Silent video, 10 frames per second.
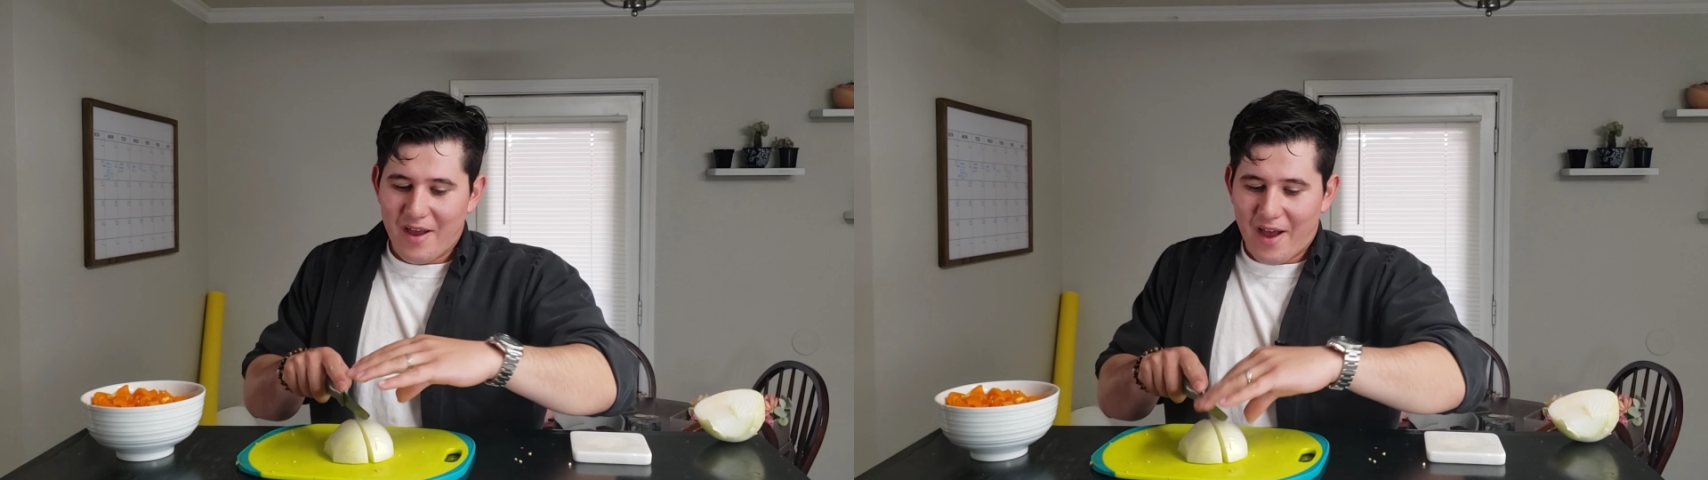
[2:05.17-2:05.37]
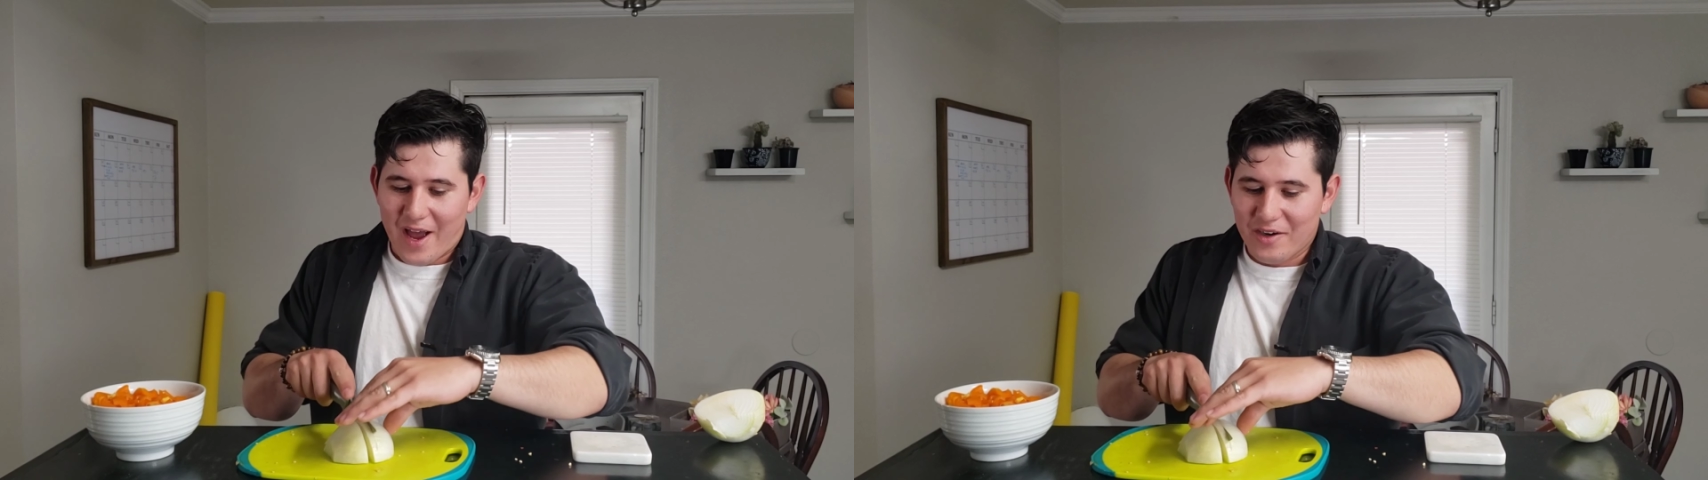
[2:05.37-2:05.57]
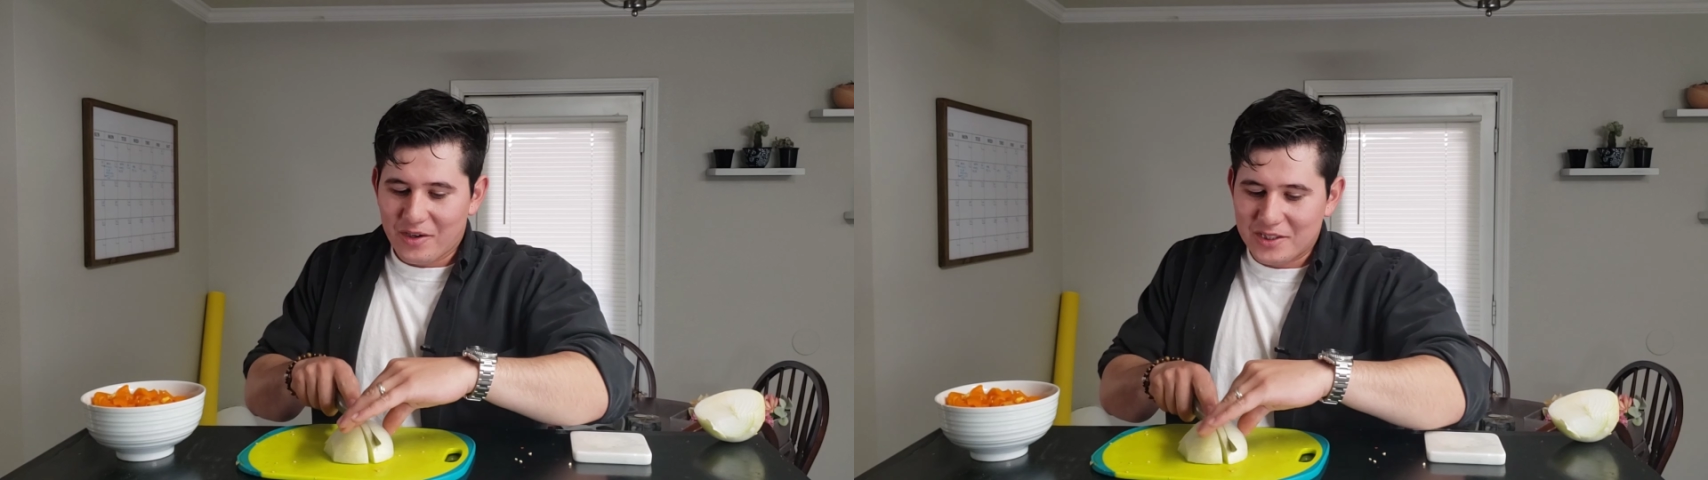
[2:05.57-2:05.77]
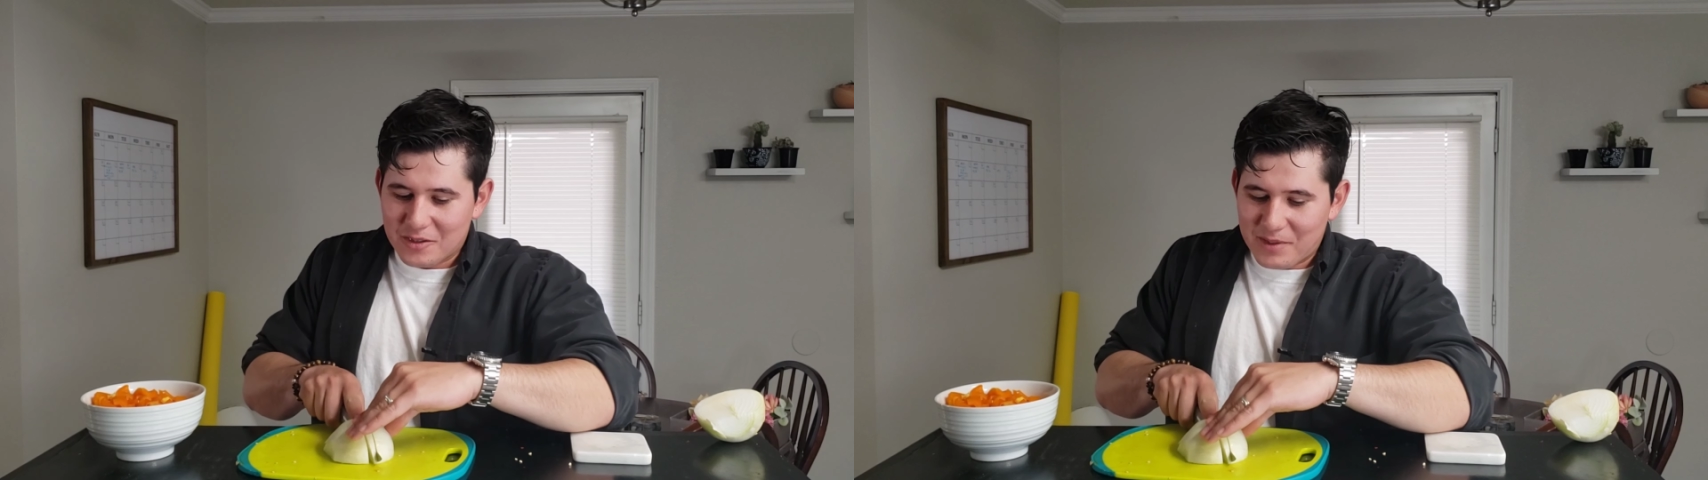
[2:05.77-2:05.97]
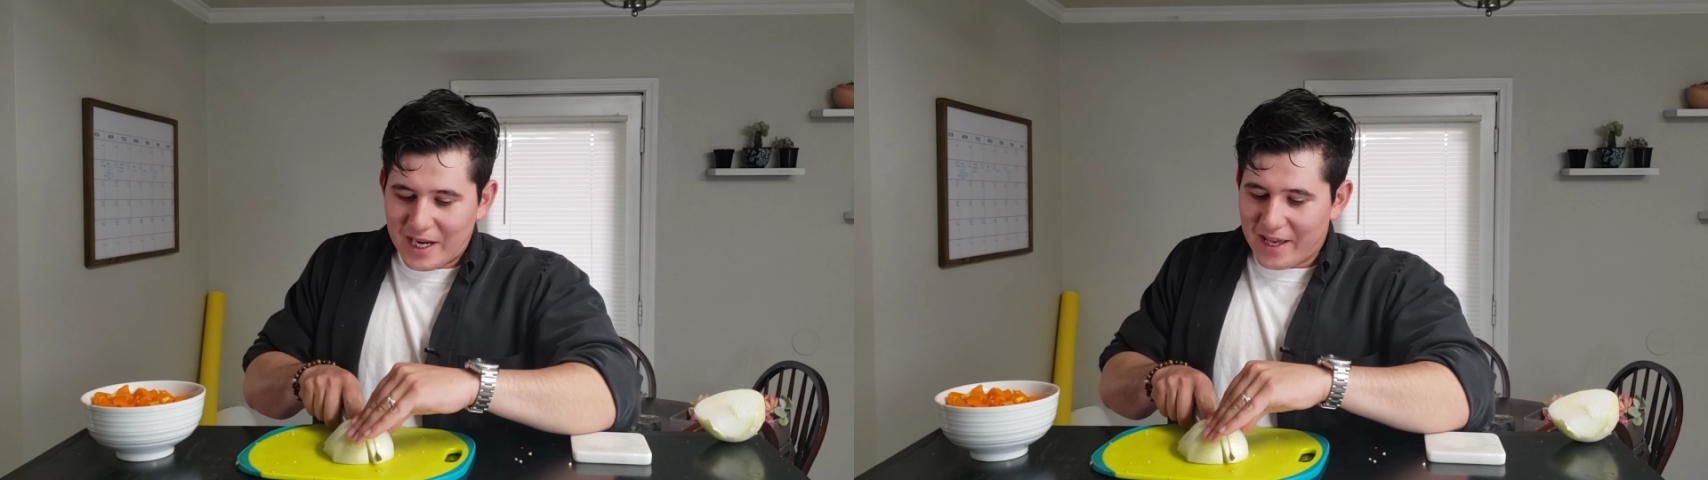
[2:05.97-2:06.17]
I know I
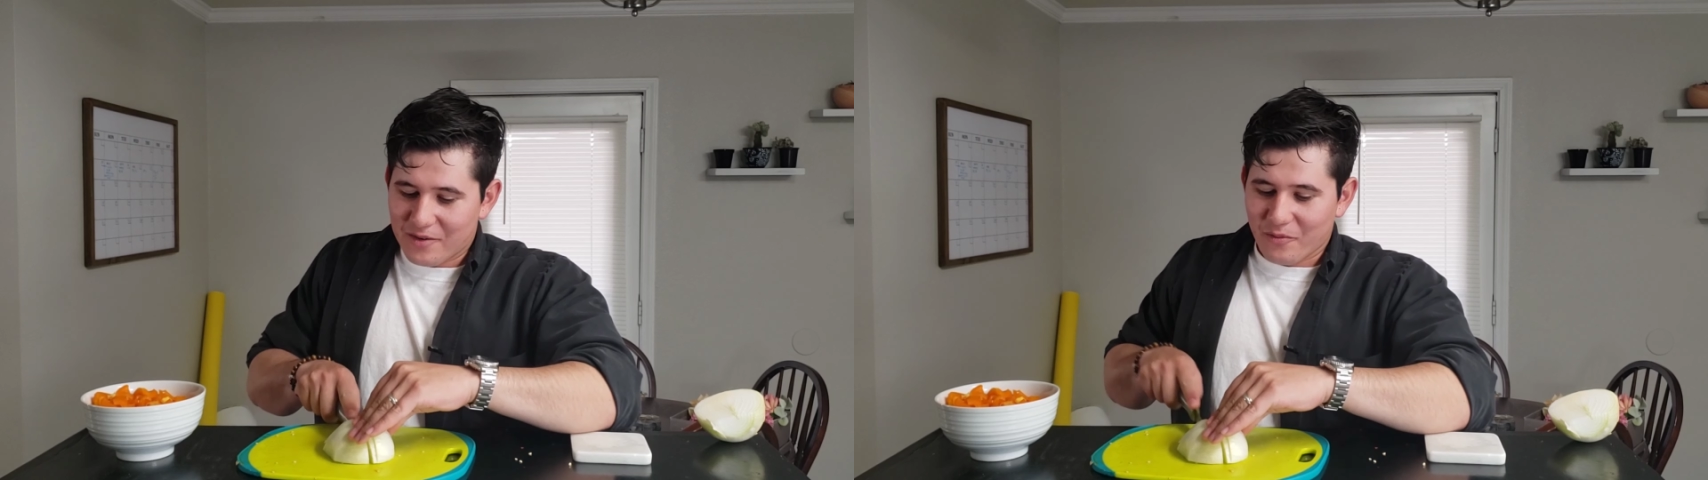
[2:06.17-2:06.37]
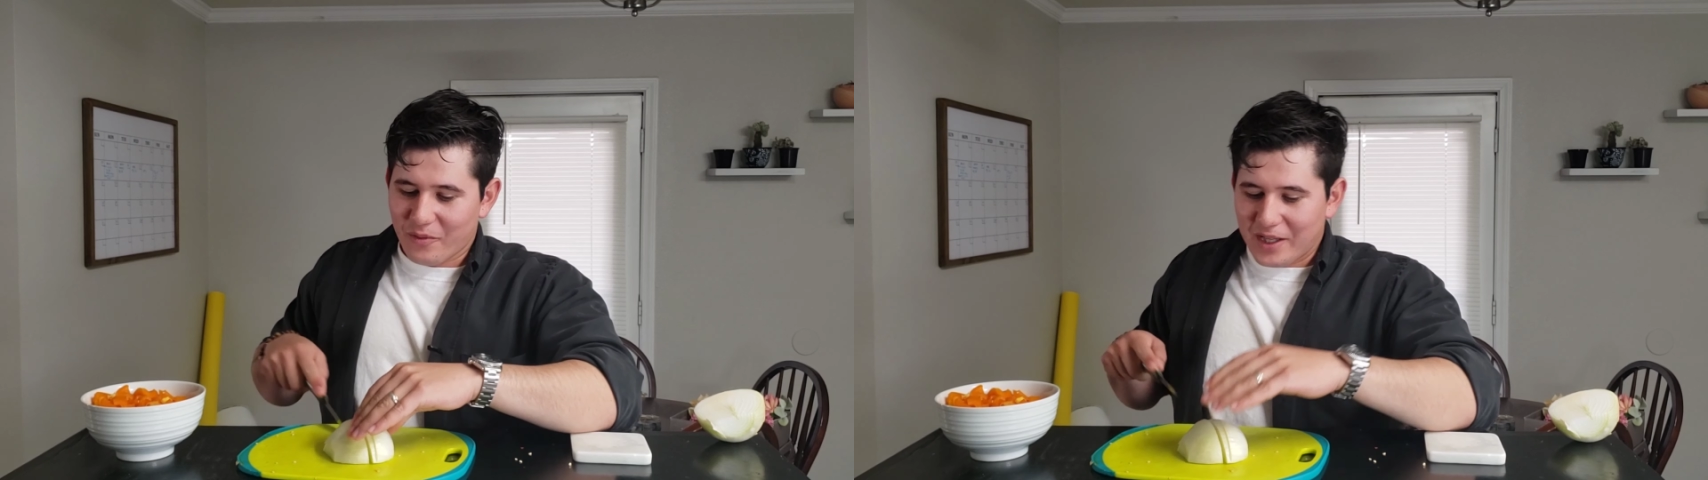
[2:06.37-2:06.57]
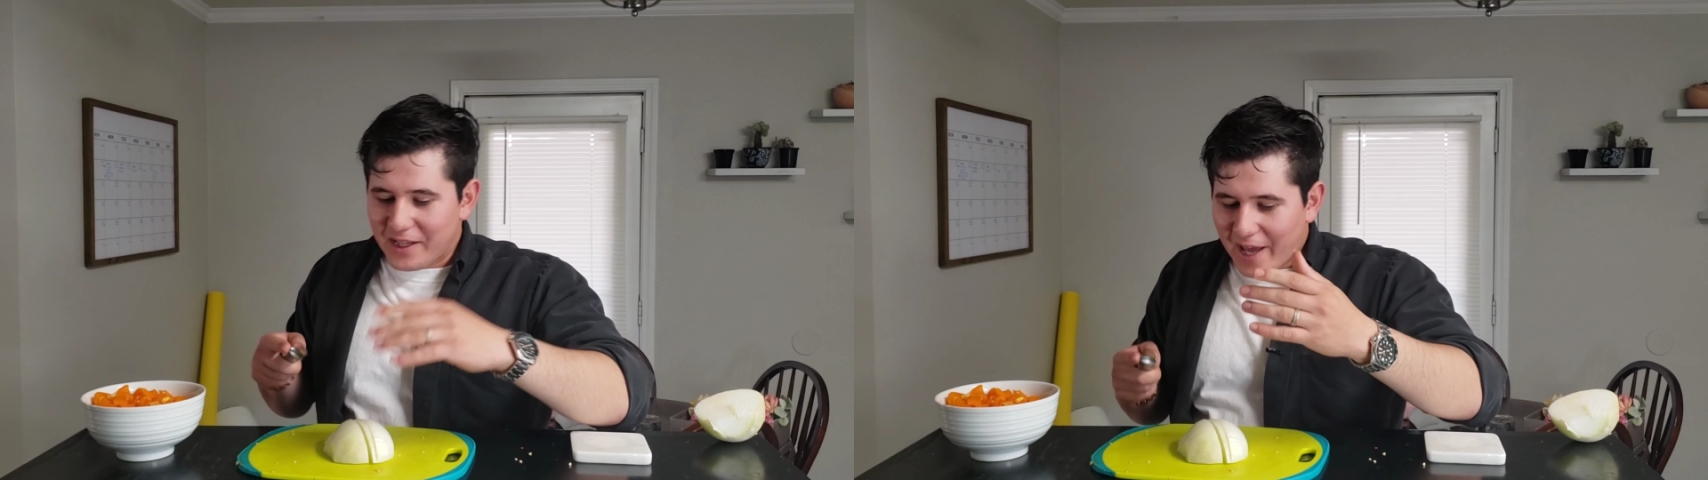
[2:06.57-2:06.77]
should be like really